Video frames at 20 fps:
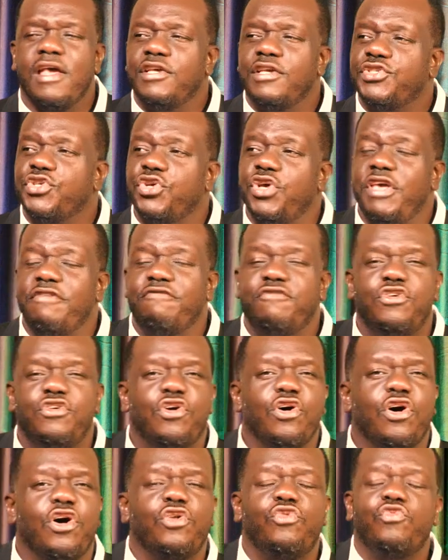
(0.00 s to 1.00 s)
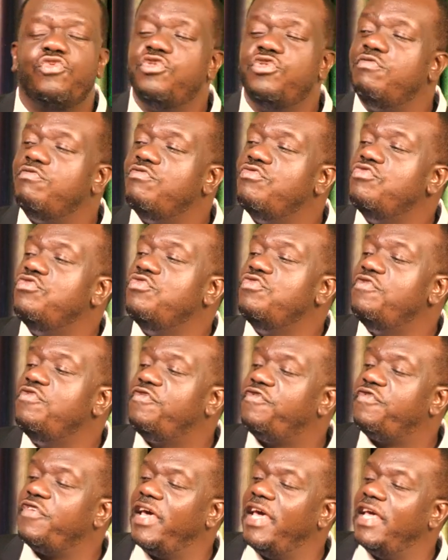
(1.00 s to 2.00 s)
So if God will
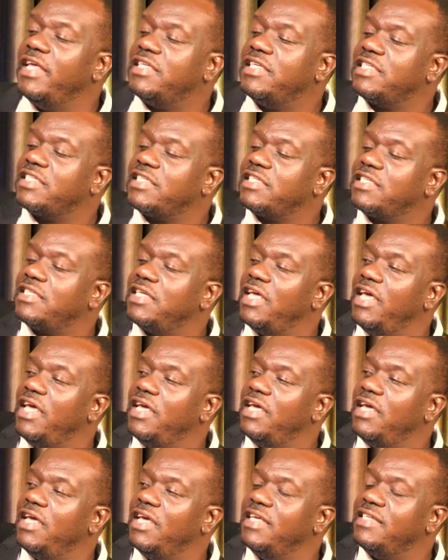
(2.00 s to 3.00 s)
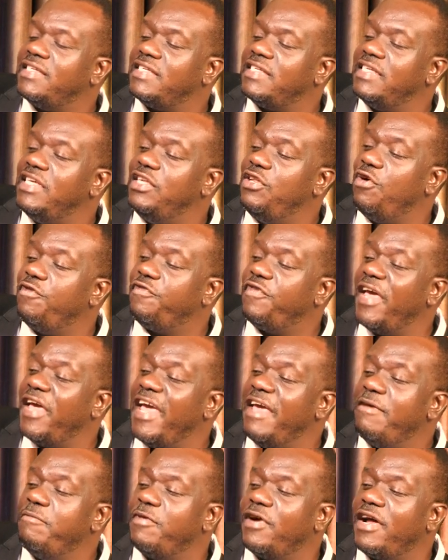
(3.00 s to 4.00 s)
move a, a, a, seed of
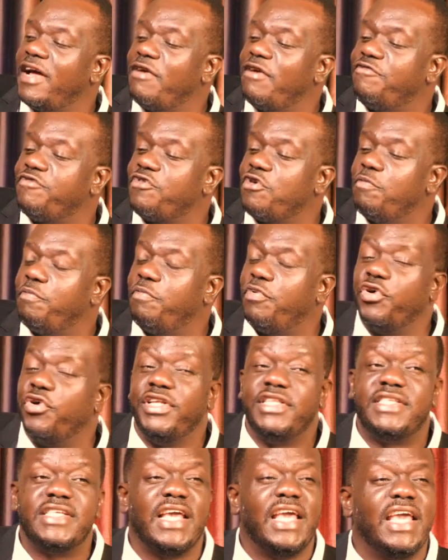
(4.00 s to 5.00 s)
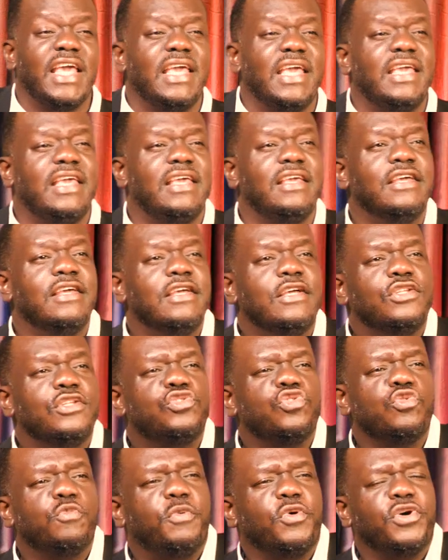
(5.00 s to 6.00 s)
Abraham from point A
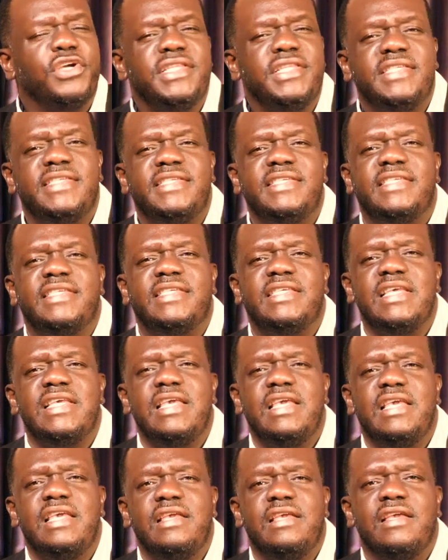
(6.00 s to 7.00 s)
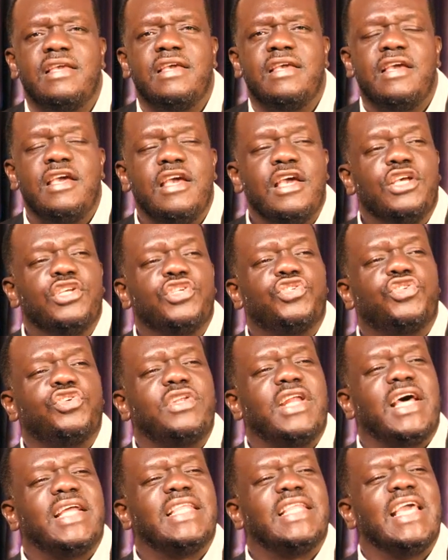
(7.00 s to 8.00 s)
to point Z, so
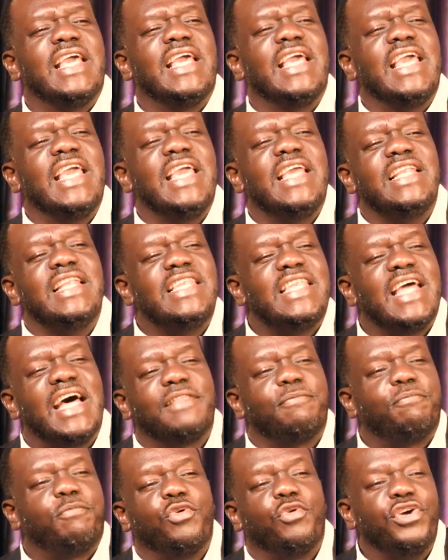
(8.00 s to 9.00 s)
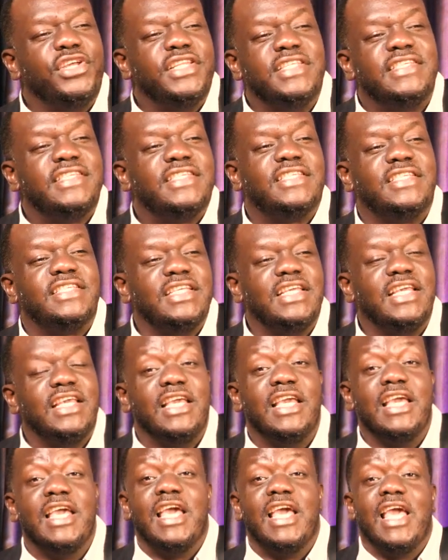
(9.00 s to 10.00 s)
that in that point
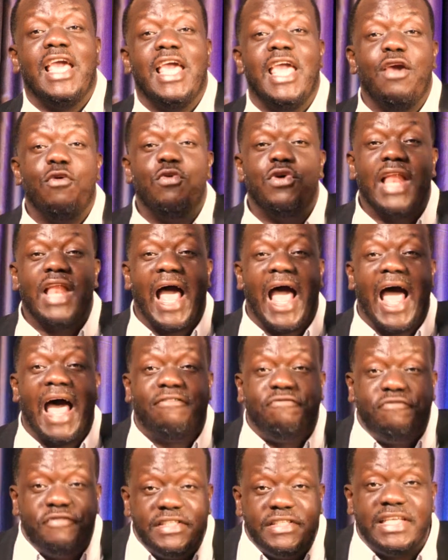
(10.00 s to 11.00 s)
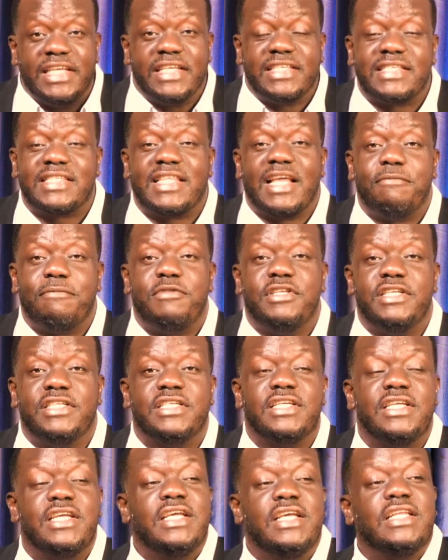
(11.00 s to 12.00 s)
Z, he will have it
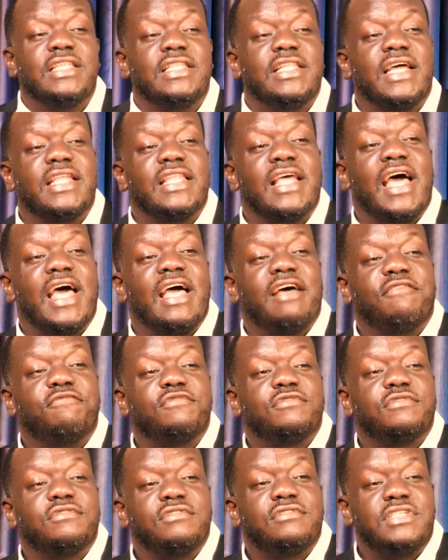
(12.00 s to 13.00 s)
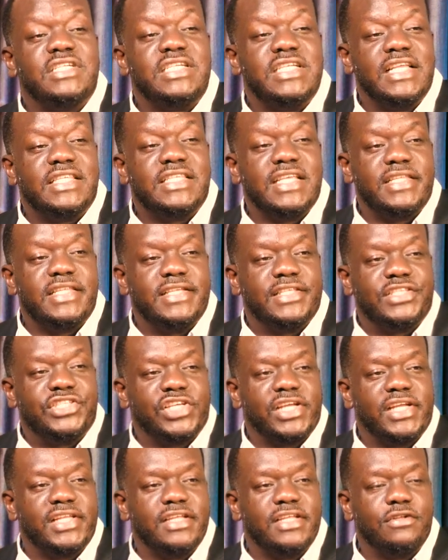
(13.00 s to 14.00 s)
established that I have created a
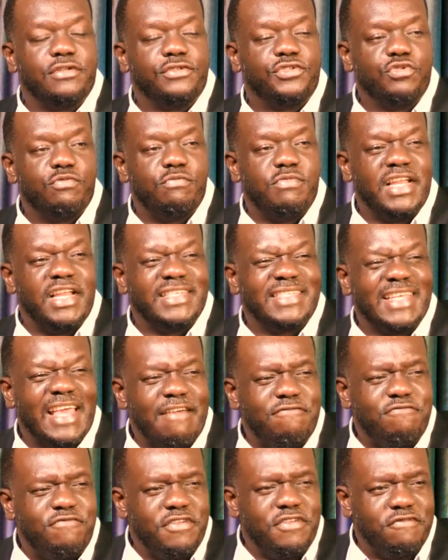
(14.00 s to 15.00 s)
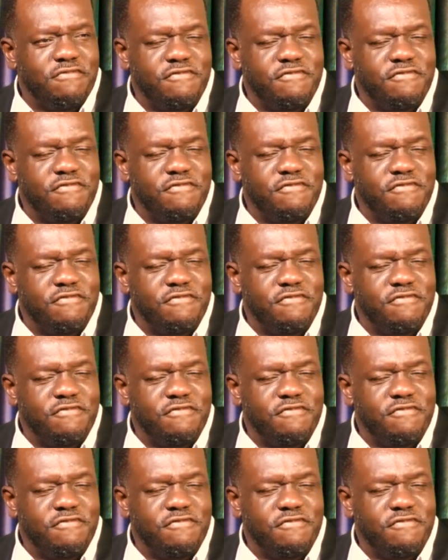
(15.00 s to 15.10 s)
channel to bless every